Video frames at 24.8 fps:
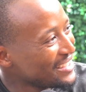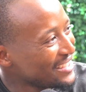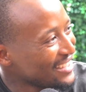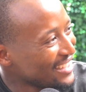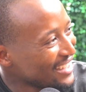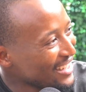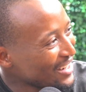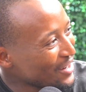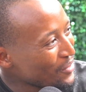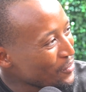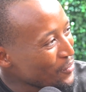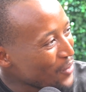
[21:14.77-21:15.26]

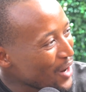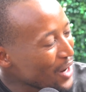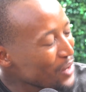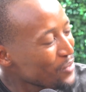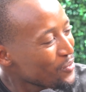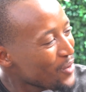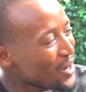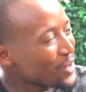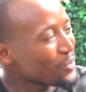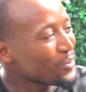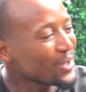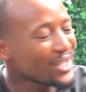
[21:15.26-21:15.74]

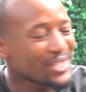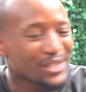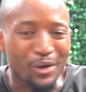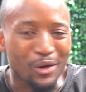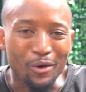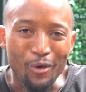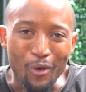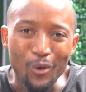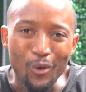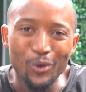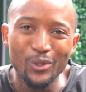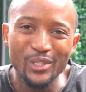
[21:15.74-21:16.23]
What was the
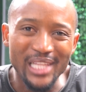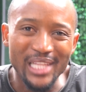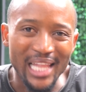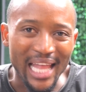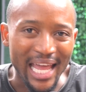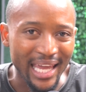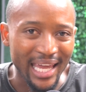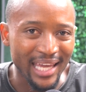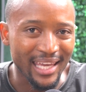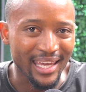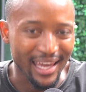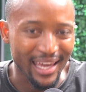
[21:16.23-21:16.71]
goals
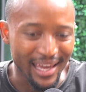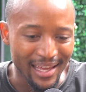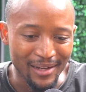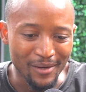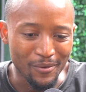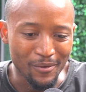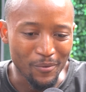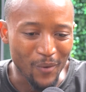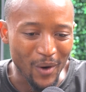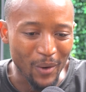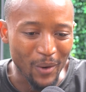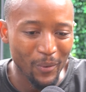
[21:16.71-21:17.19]
like, and
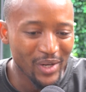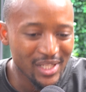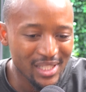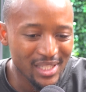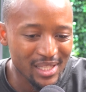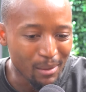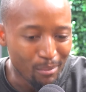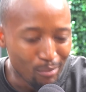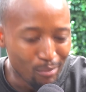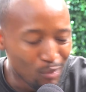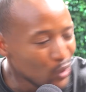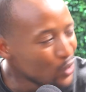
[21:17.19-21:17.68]
what was the
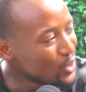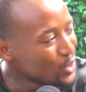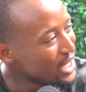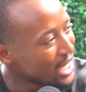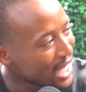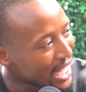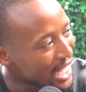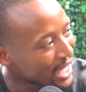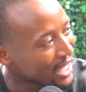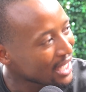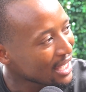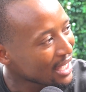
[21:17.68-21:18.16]
mood
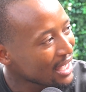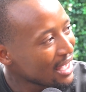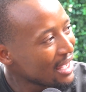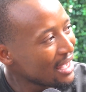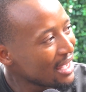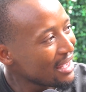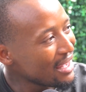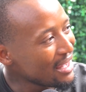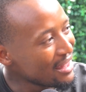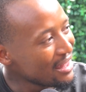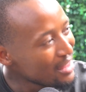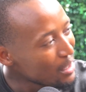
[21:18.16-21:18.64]
like
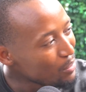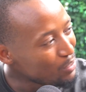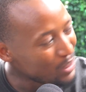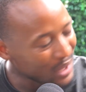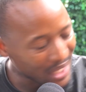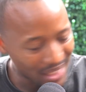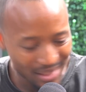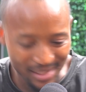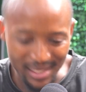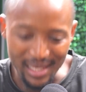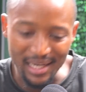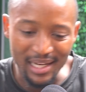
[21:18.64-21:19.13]
in the
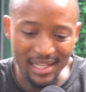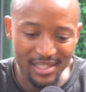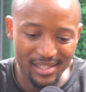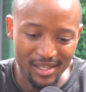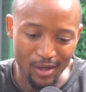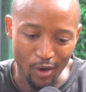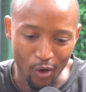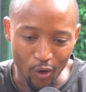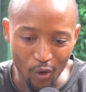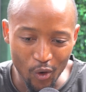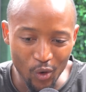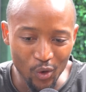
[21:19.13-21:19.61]
PSL as a
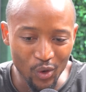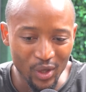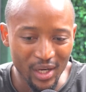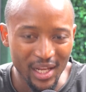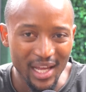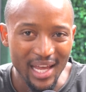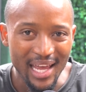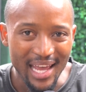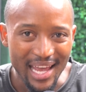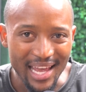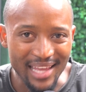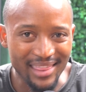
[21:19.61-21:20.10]
whole
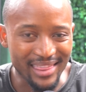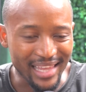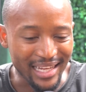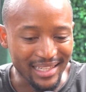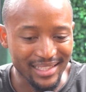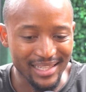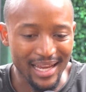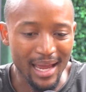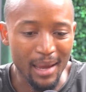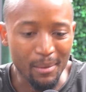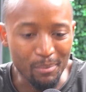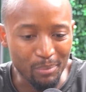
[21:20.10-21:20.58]
at that
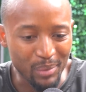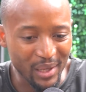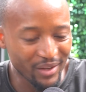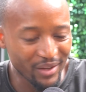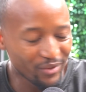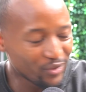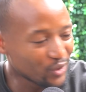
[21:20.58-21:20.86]
time playing for